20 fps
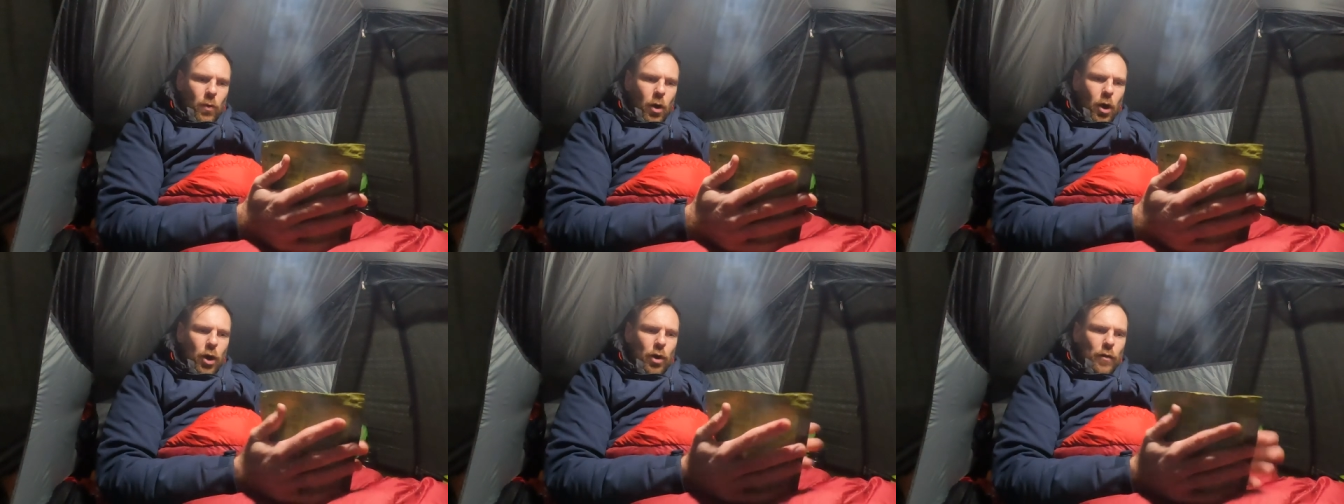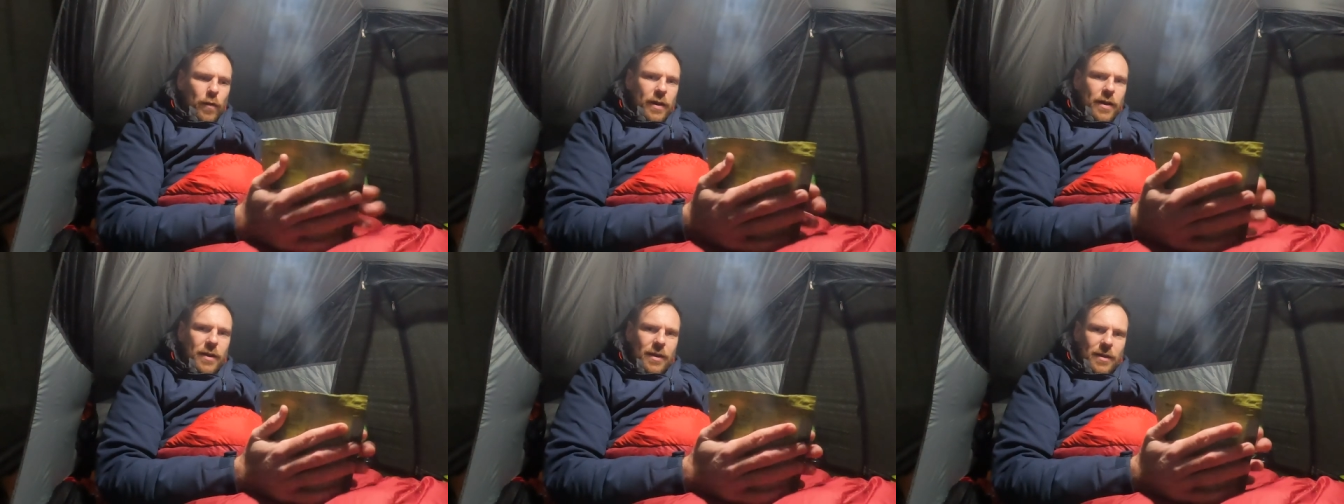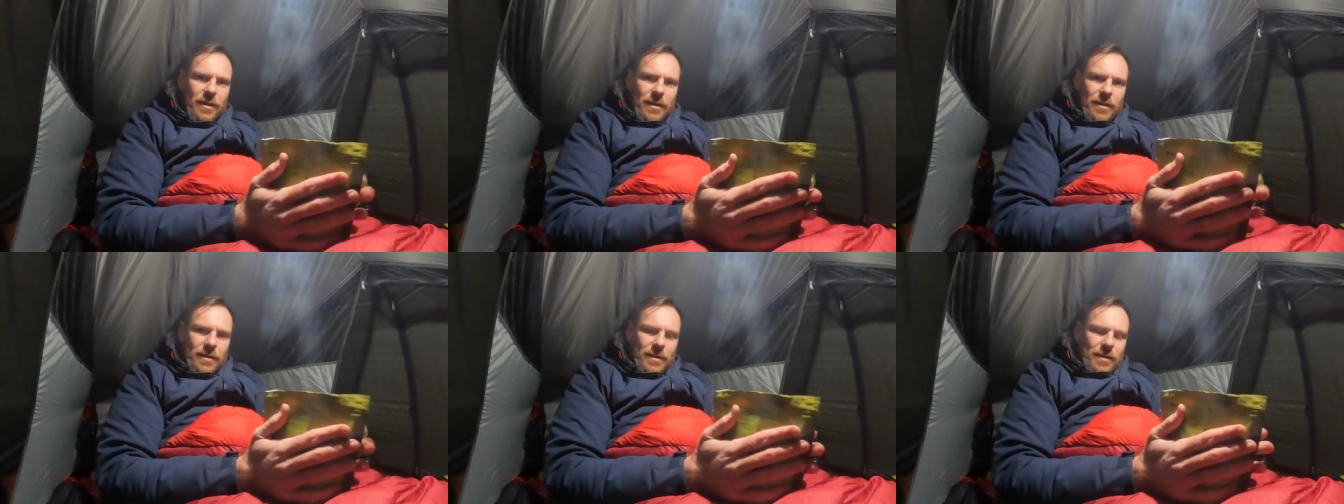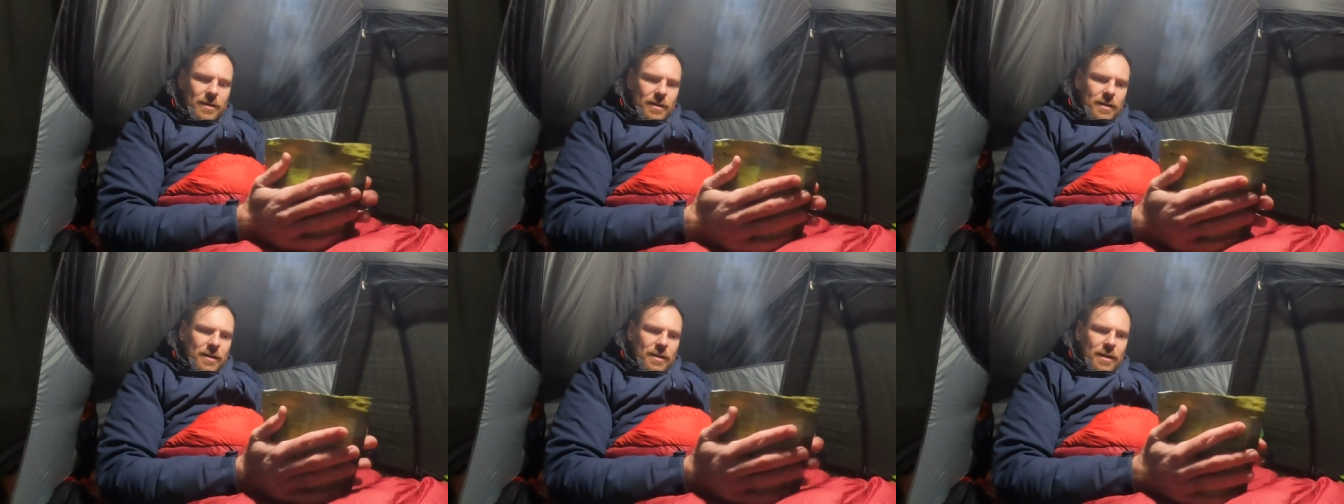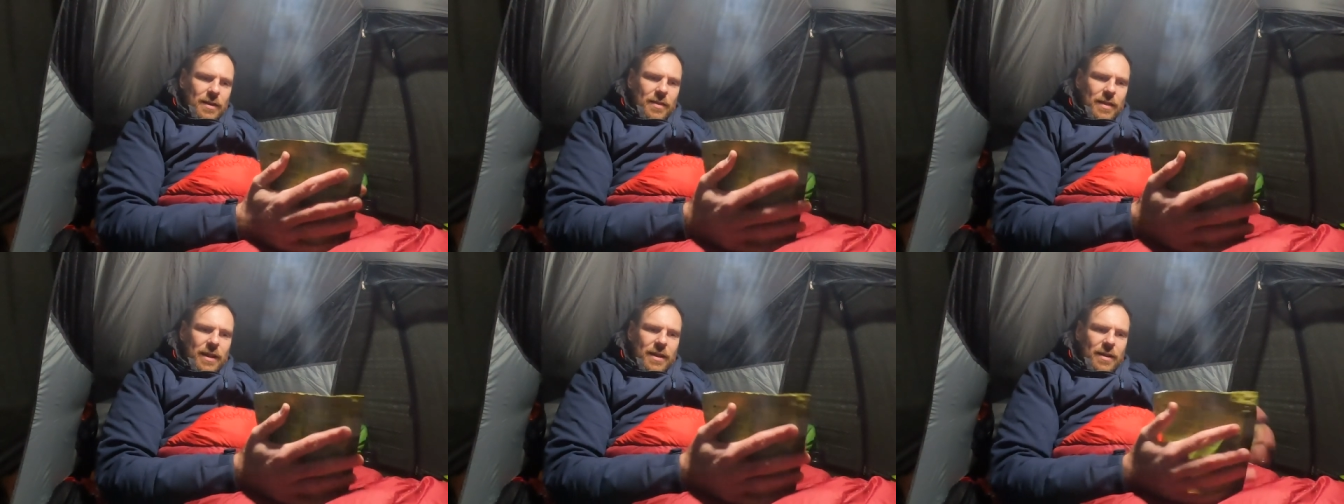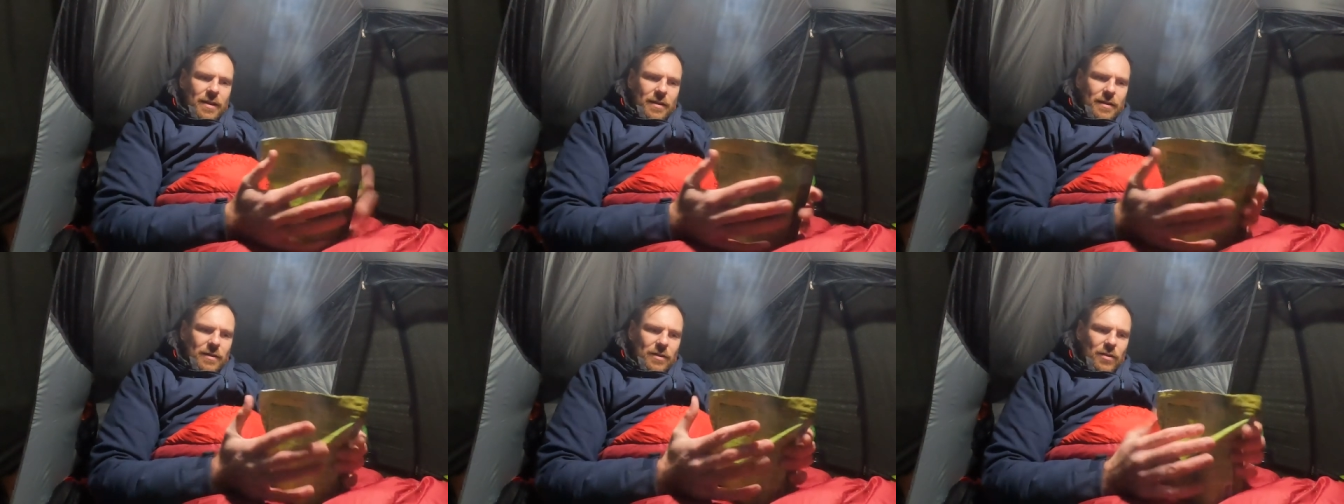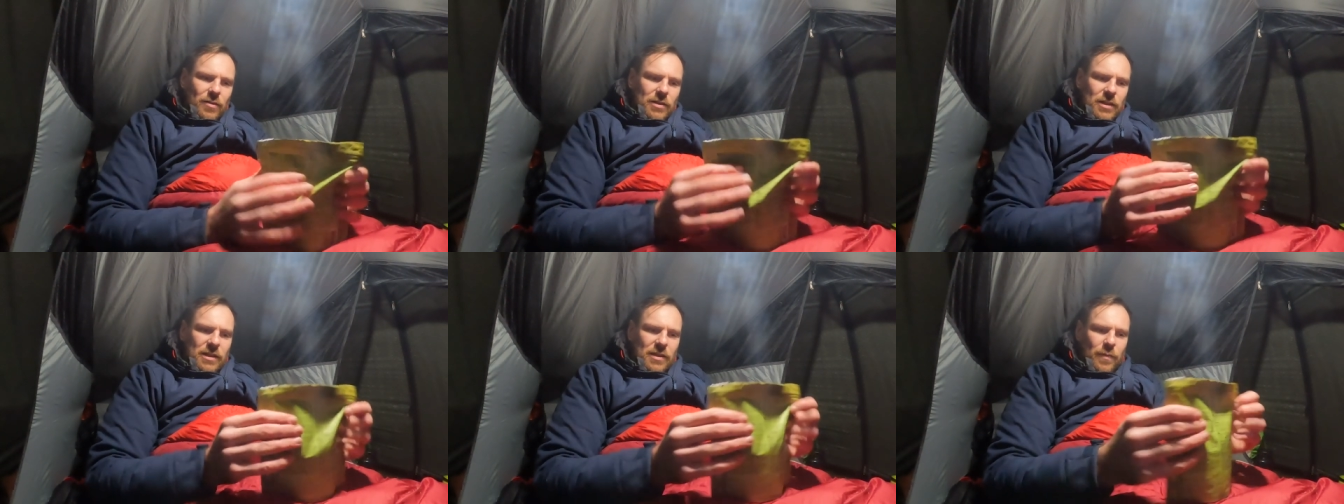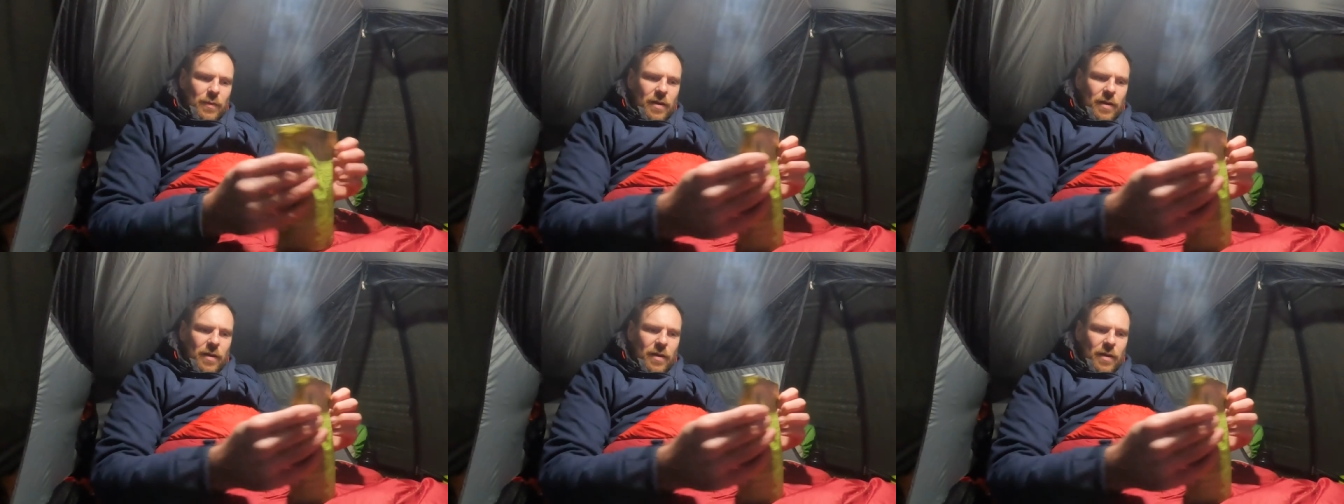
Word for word: your water in and then use it as